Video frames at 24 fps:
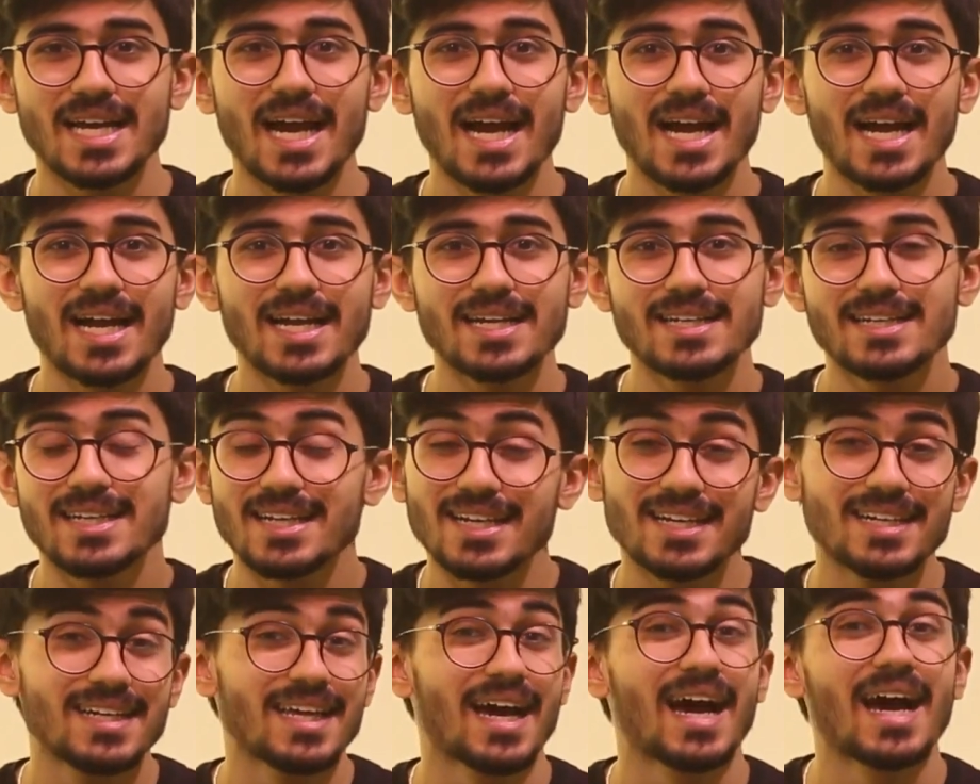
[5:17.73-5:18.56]
And
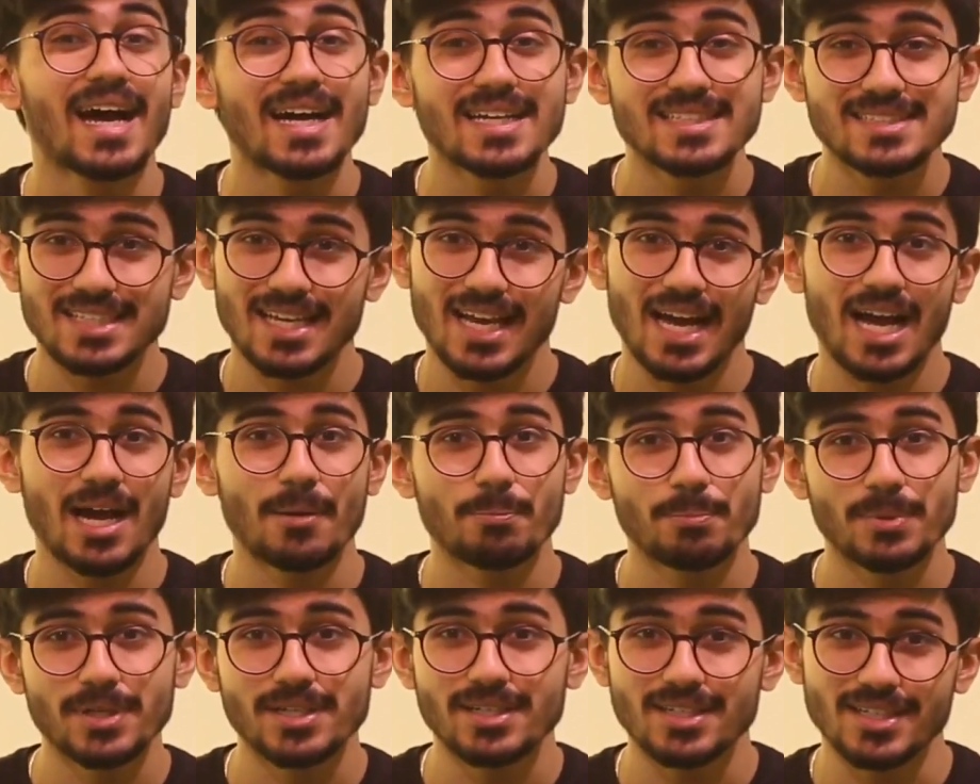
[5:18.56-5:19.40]
it has
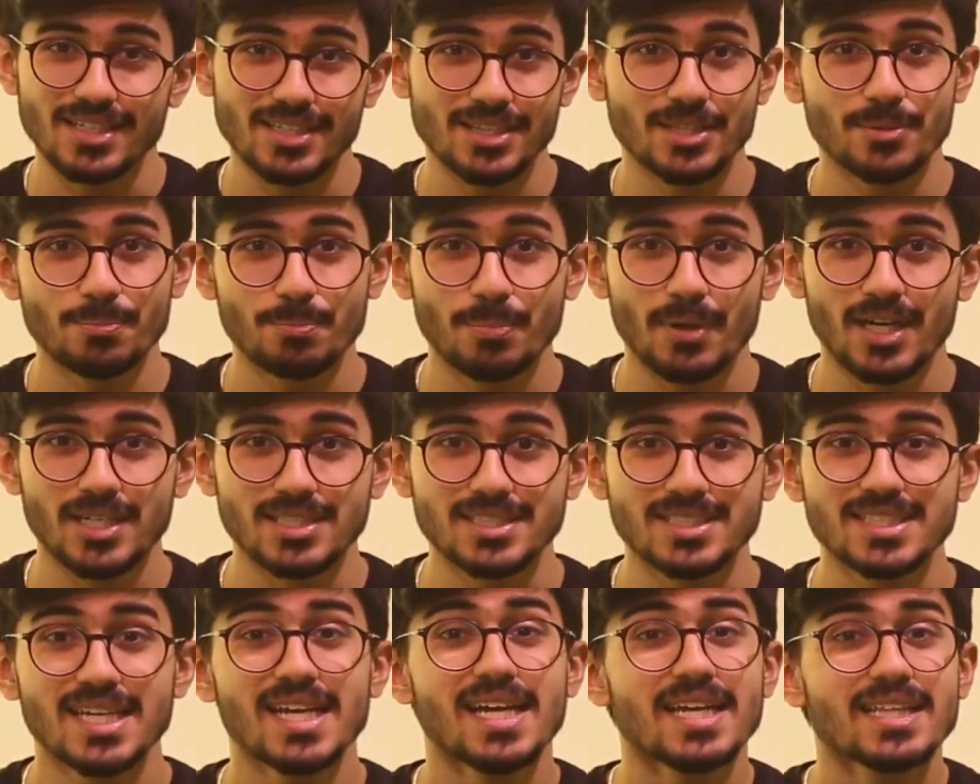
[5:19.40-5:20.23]
happened in the
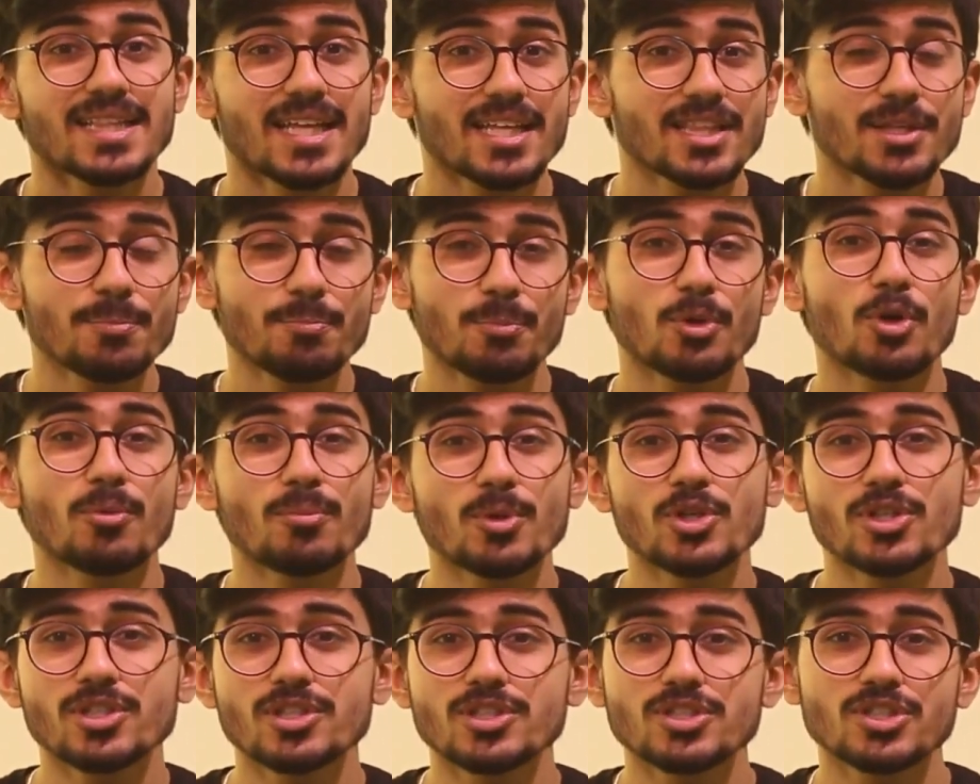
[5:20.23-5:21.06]
past that the
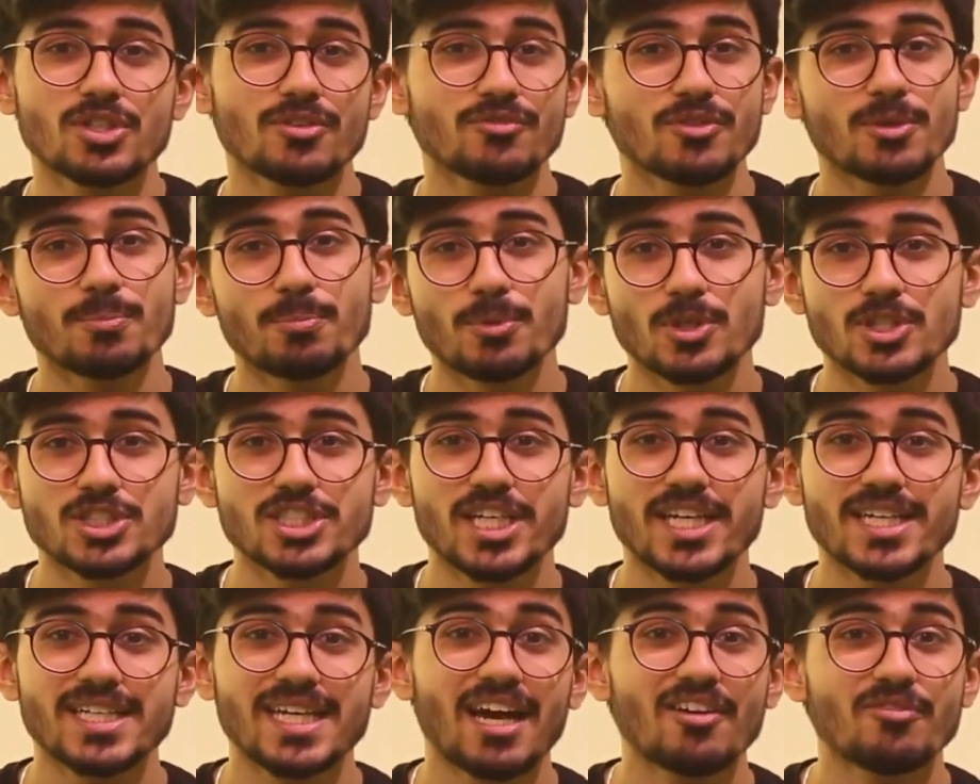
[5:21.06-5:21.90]
promoters of the
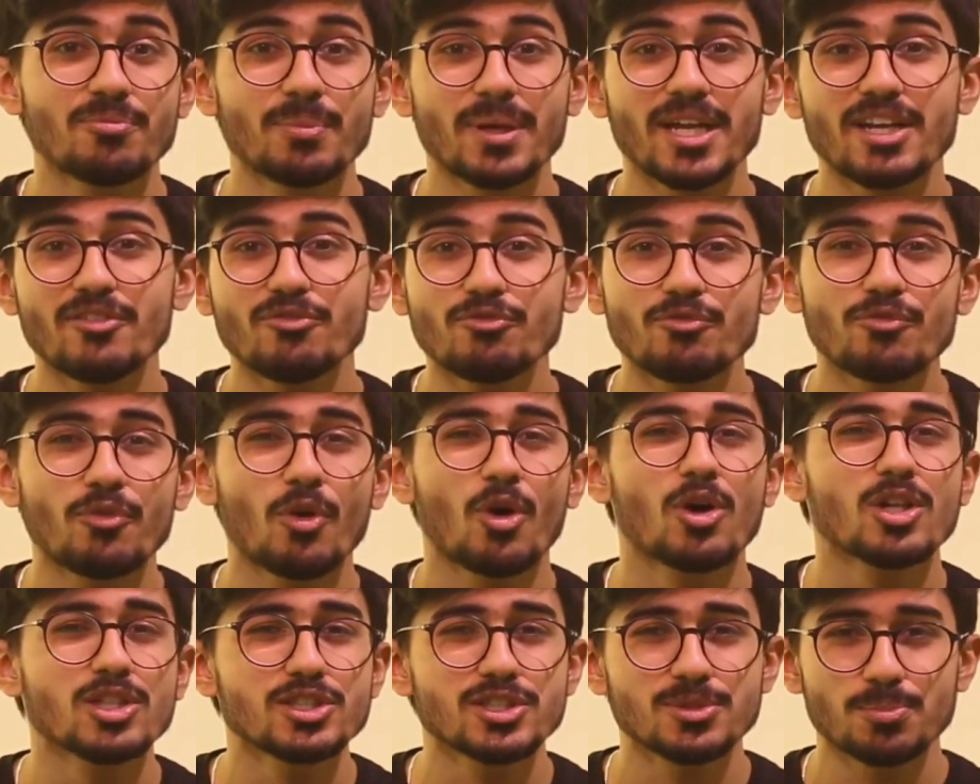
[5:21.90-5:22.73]
project have made
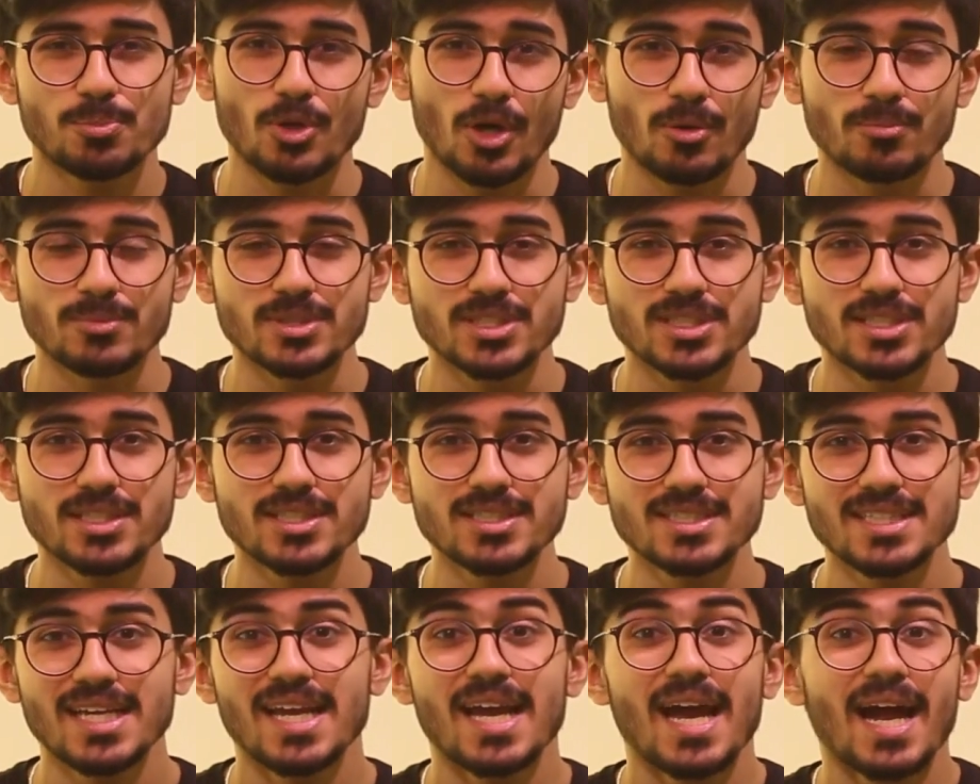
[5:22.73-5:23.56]
false
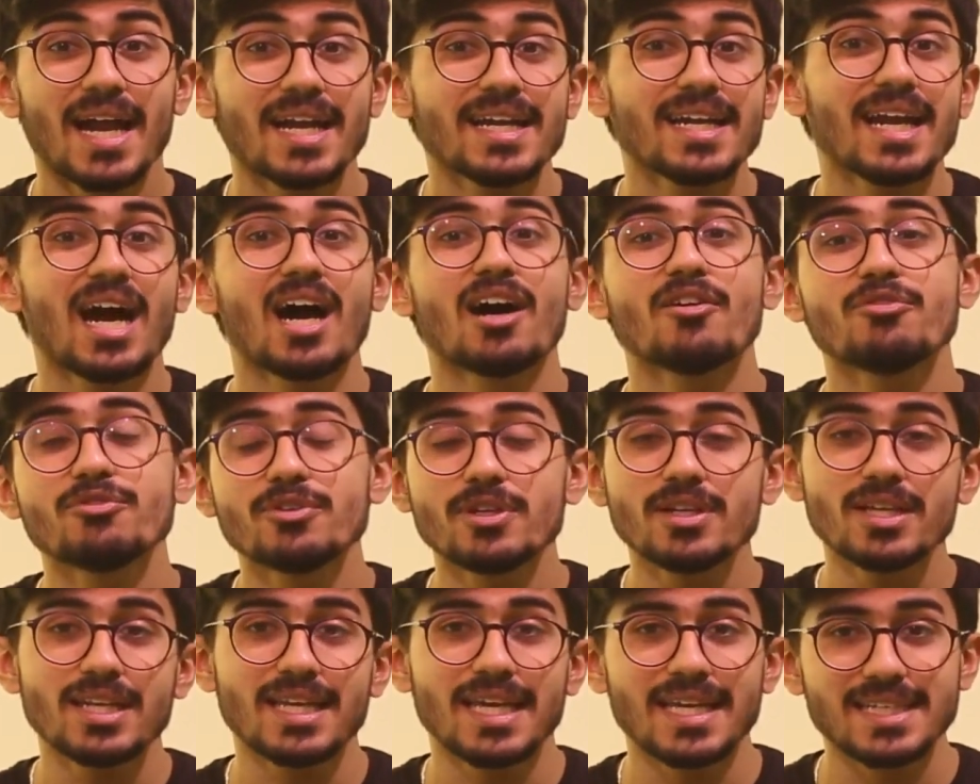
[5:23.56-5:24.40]
promises, and
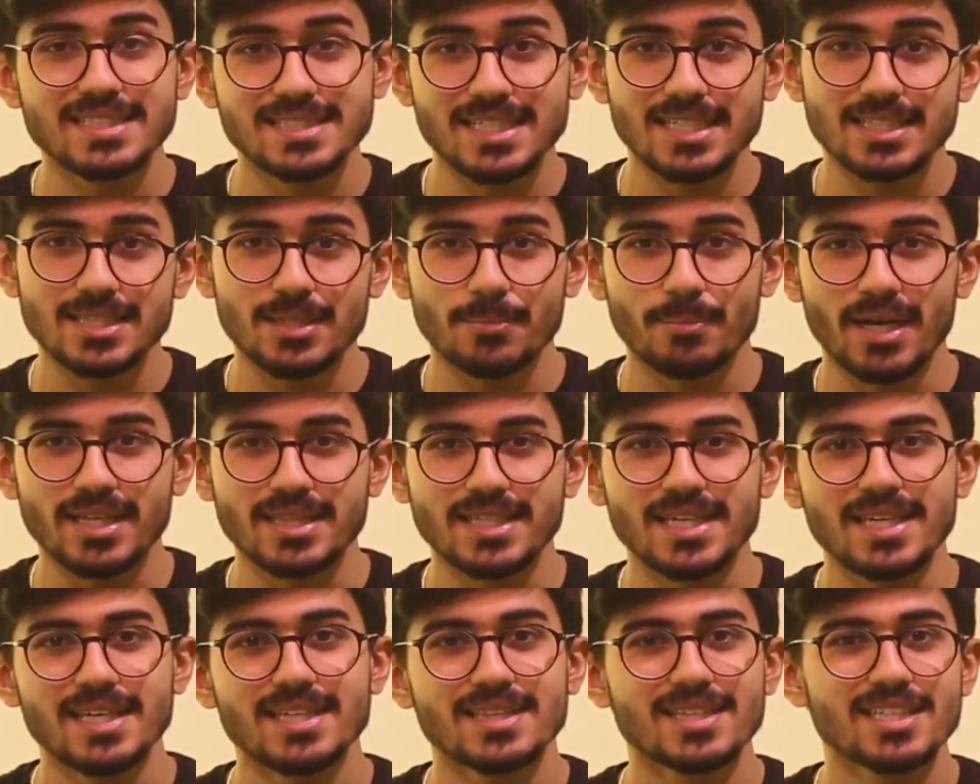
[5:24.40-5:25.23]
after raising the
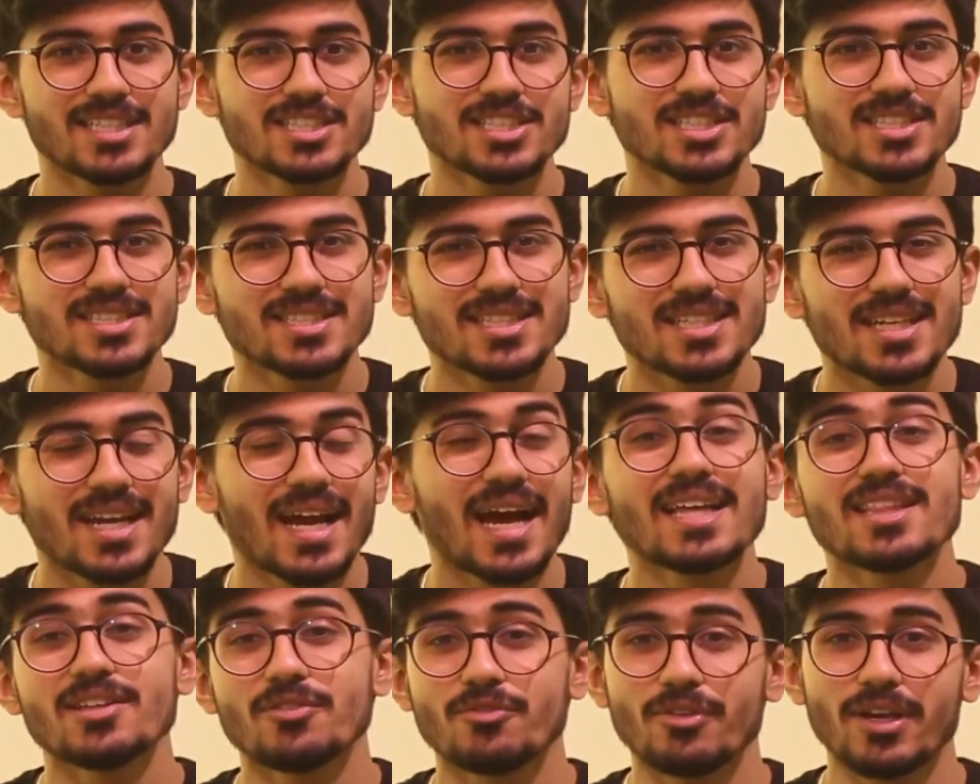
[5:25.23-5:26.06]
money, they just
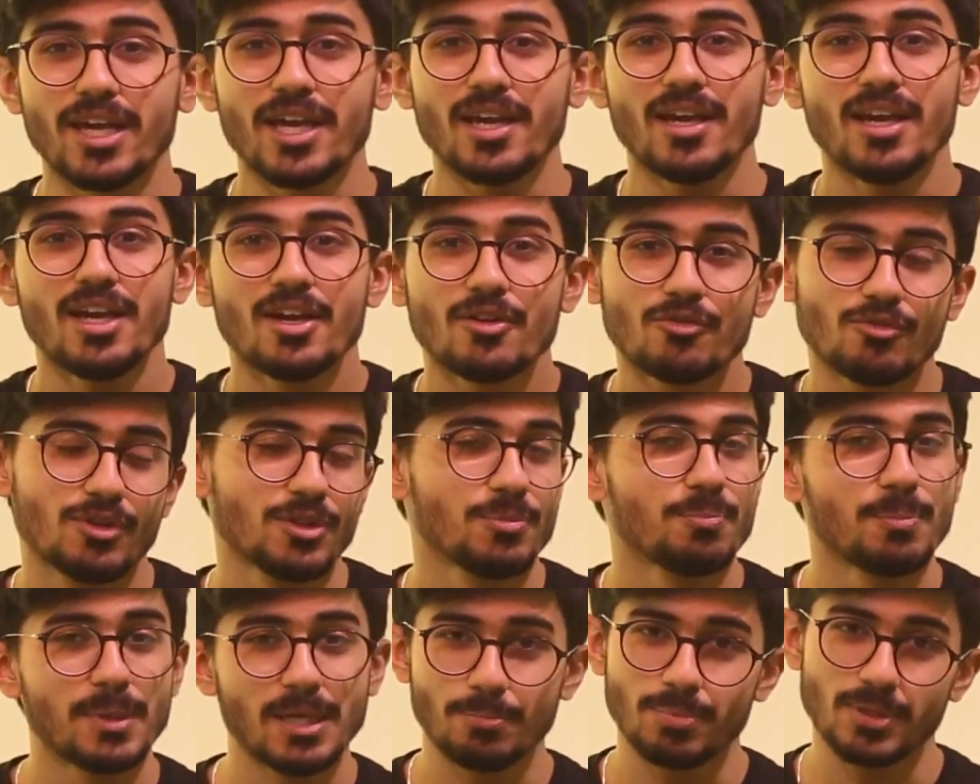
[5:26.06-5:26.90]
ran away
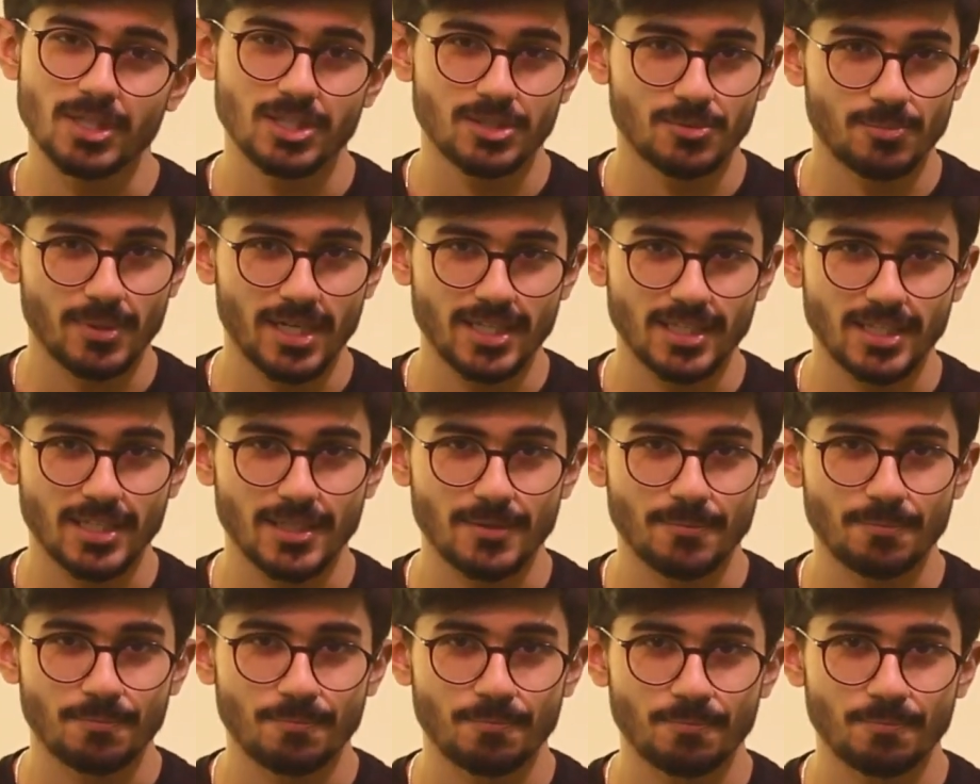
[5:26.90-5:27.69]
with people's money.